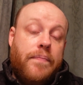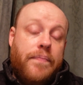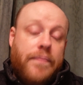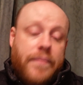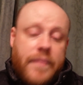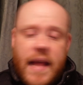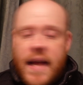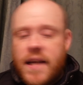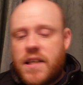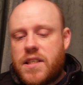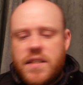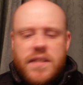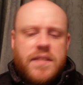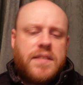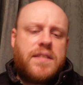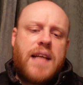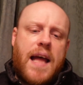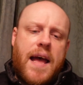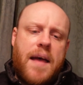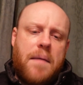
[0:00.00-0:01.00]
Next
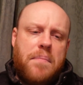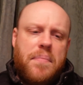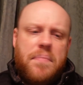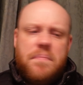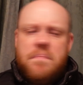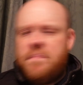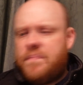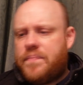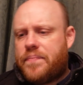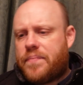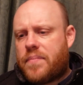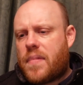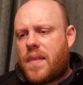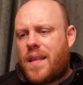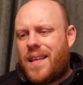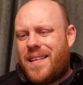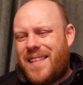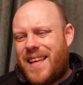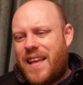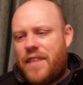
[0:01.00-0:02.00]
step,
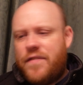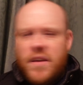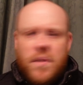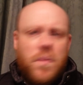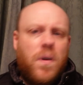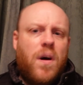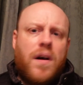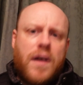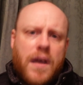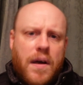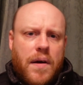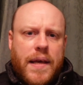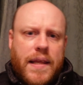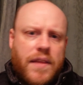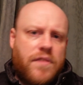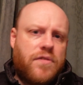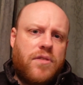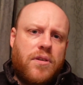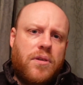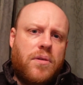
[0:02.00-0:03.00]
if you are going
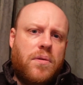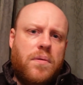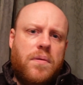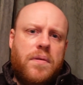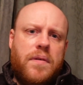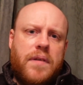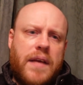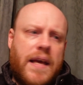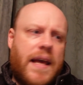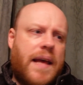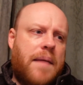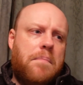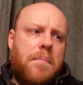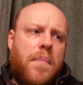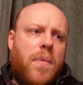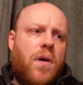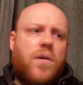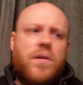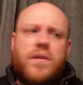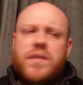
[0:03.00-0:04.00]
through your
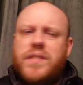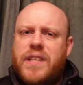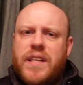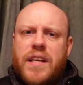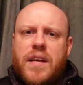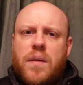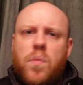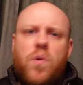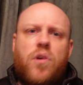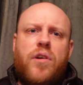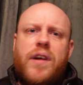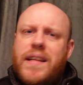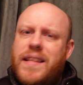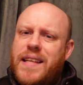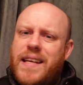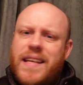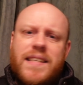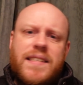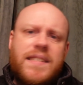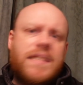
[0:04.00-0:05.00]
inbox and you're worried
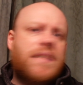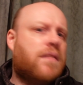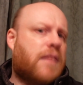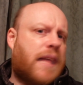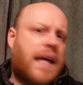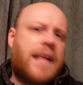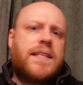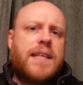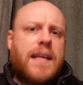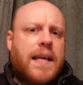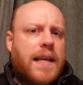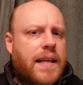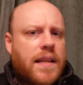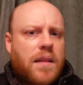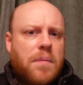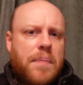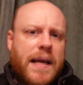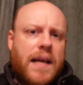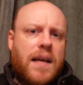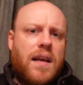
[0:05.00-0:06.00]
that it's still getting a
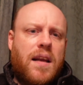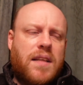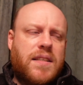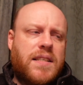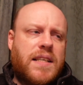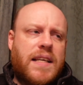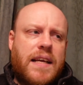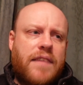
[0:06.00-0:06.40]
little bit cluttered,